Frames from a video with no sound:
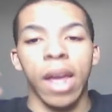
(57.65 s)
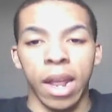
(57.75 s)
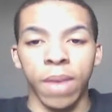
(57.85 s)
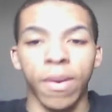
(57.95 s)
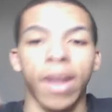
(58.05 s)

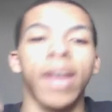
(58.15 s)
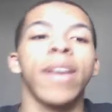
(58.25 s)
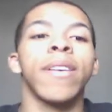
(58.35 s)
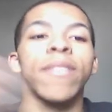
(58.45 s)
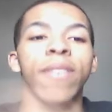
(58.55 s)
Anyway,
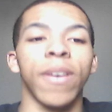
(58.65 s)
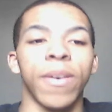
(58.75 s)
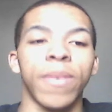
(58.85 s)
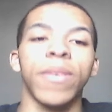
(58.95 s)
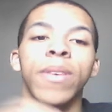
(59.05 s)
so
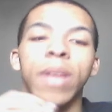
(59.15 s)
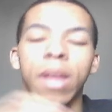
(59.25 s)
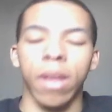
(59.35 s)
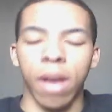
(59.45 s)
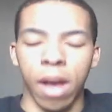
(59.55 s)

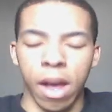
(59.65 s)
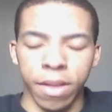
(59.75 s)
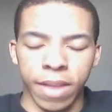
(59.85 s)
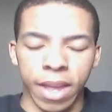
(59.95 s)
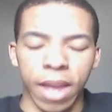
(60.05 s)
out
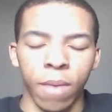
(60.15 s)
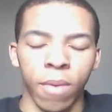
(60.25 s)
the gate,